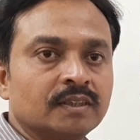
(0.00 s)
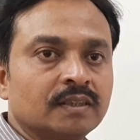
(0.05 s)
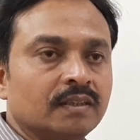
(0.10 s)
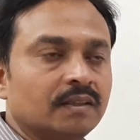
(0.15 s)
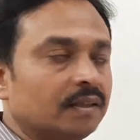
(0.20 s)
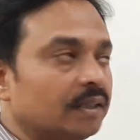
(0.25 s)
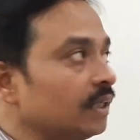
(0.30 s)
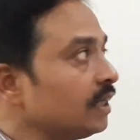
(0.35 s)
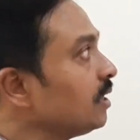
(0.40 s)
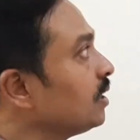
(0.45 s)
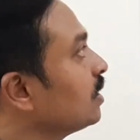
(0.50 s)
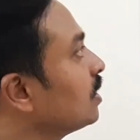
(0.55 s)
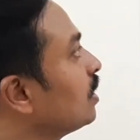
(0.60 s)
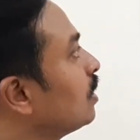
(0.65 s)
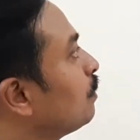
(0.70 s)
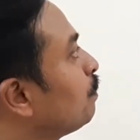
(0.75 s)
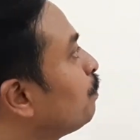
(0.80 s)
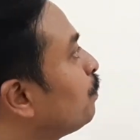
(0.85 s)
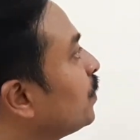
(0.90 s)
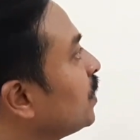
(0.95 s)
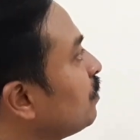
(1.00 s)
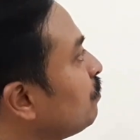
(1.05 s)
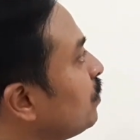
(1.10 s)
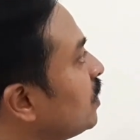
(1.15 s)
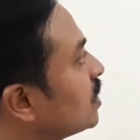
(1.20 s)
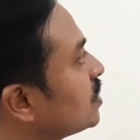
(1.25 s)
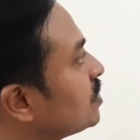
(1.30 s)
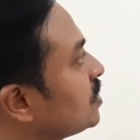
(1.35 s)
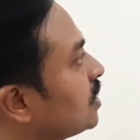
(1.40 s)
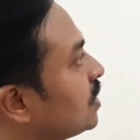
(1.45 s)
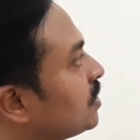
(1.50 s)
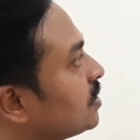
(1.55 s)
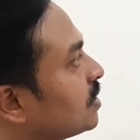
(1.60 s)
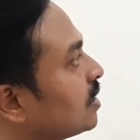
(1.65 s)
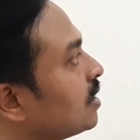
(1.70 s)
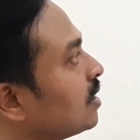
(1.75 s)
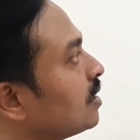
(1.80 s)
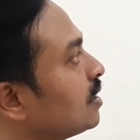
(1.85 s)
The previous data